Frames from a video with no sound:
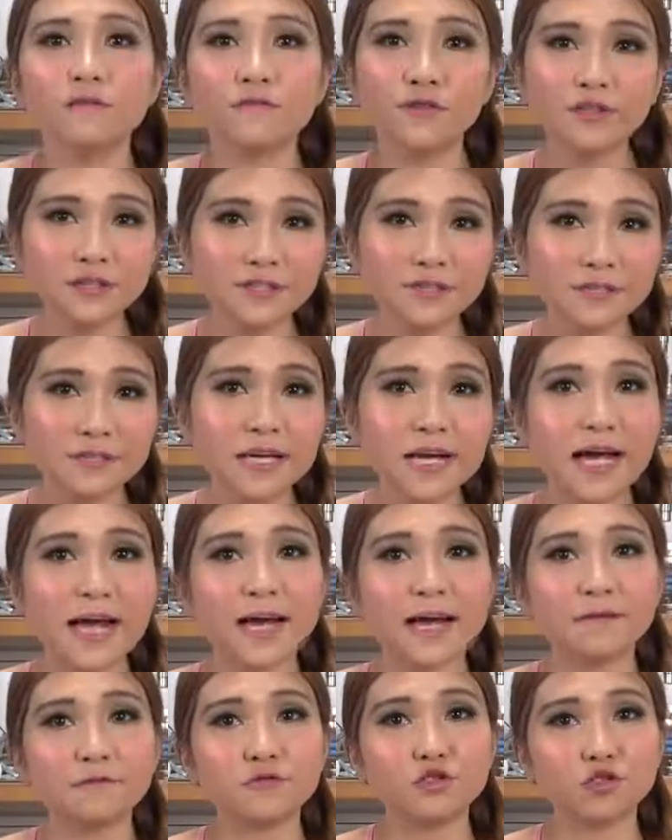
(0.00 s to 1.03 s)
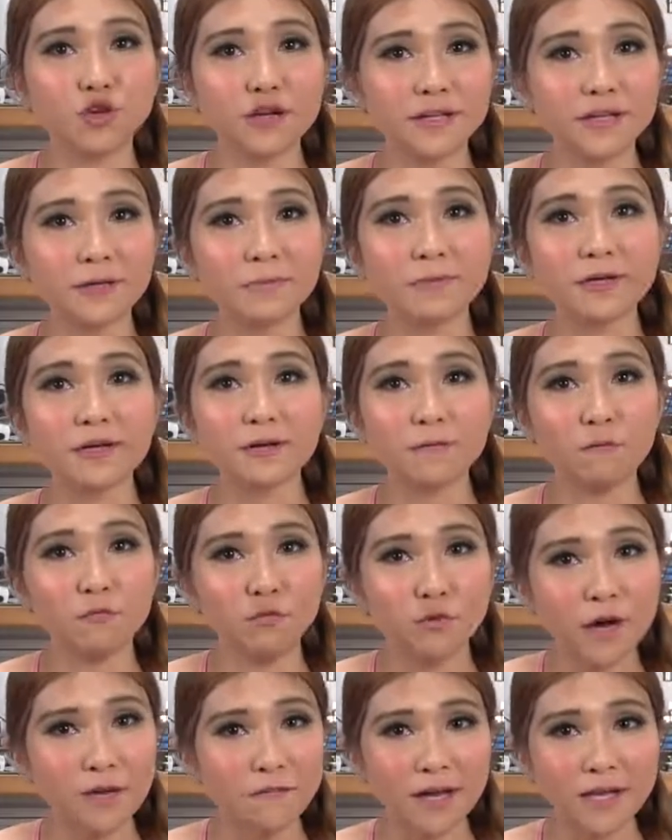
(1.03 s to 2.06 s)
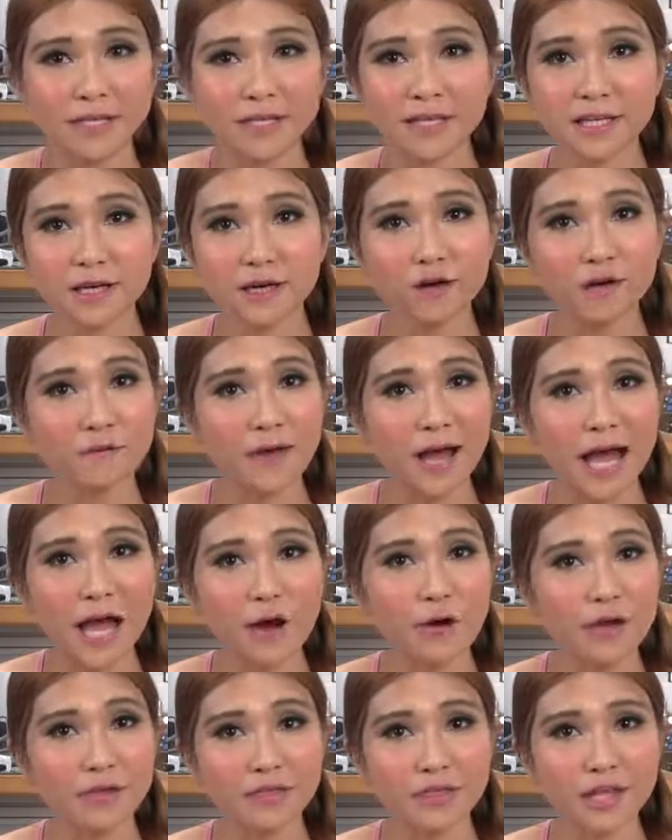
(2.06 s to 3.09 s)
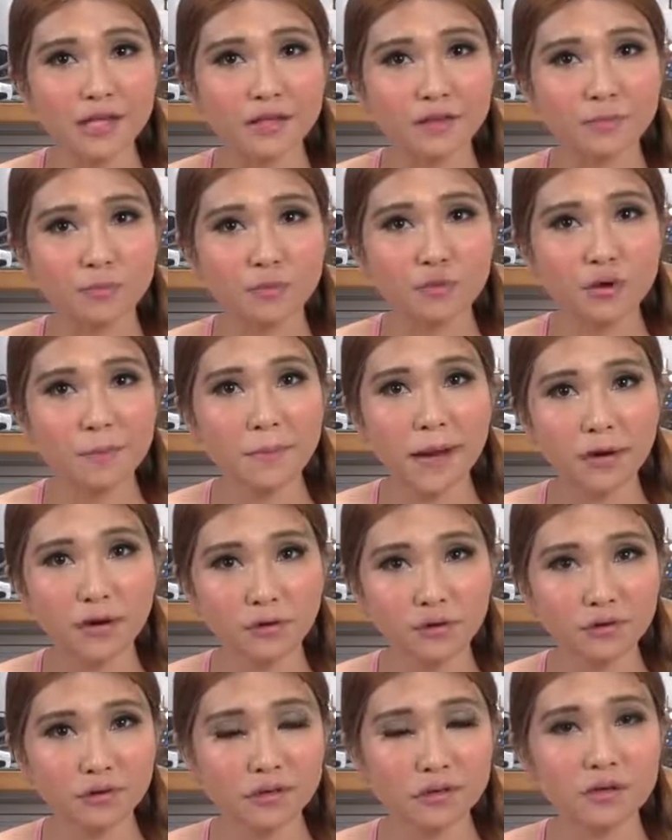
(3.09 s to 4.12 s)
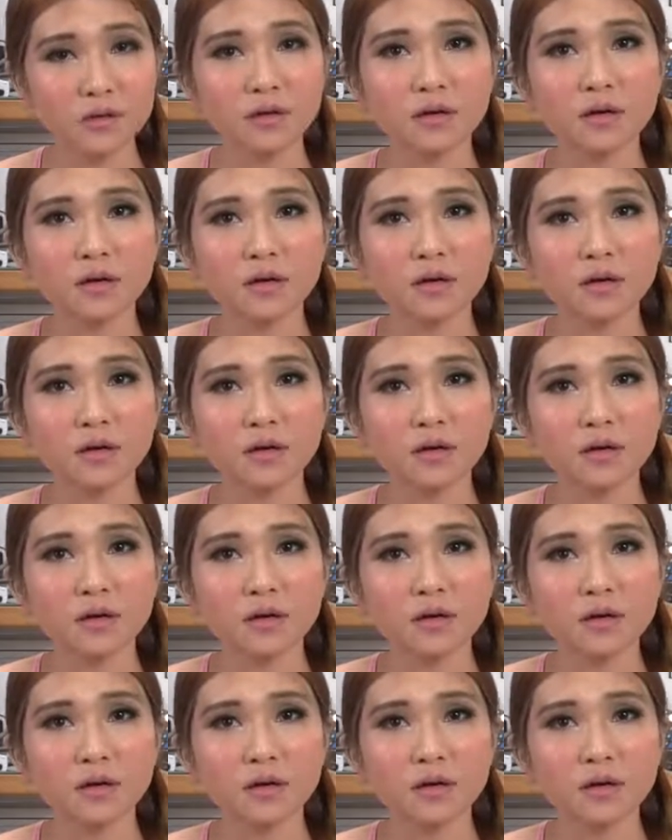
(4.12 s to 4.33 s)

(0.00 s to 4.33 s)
First, I've drawn up a rough idea of how I think the board might look,